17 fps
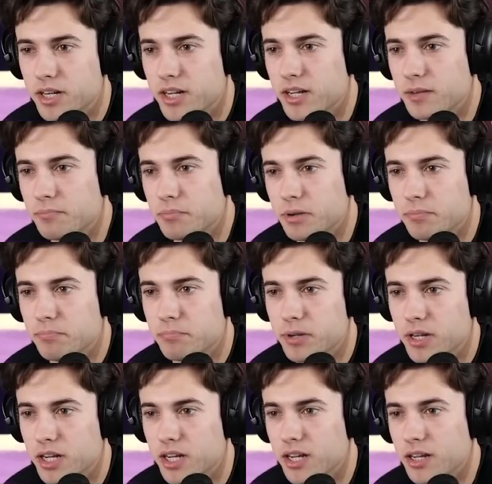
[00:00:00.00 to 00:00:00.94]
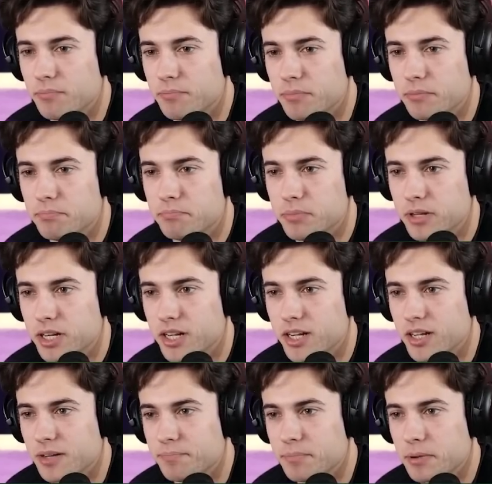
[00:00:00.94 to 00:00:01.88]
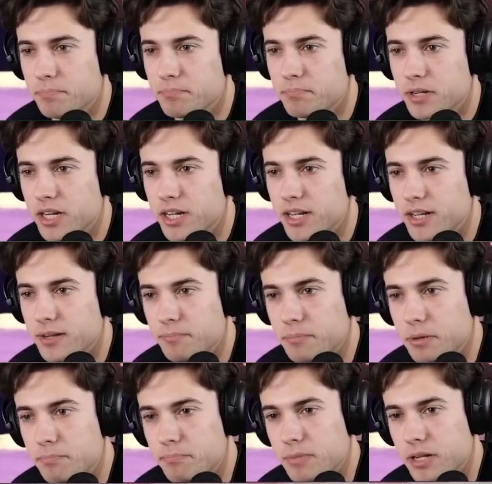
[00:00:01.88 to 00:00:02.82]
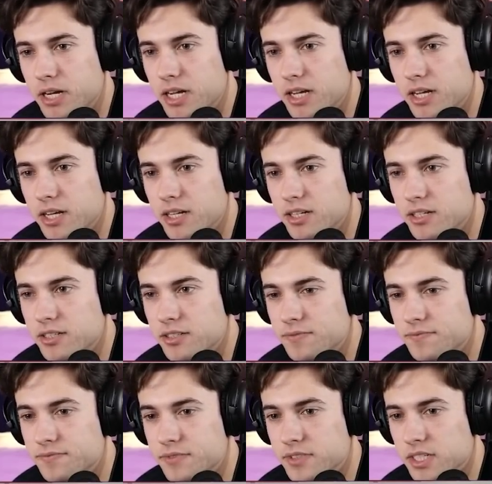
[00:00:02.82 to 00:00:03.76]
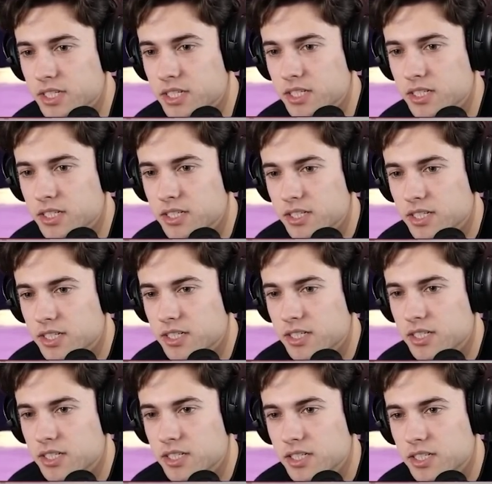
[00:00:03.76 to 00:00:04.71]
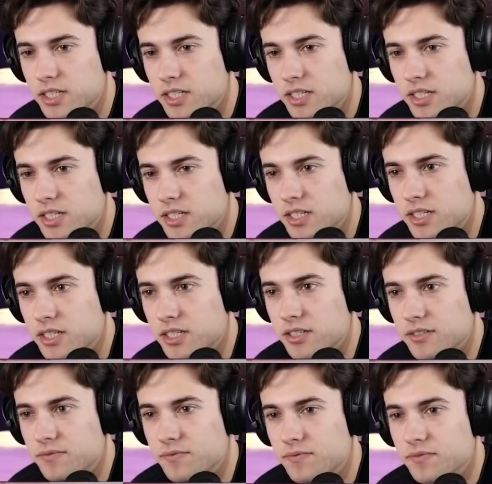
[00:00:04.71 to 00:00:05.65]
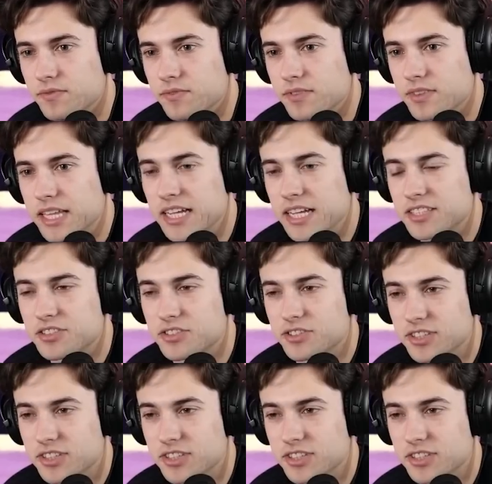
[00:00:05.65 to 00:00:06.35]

the hardest battle, but a misplay did cost us a great friend that had just saved the run moments prior. Rest in peace, King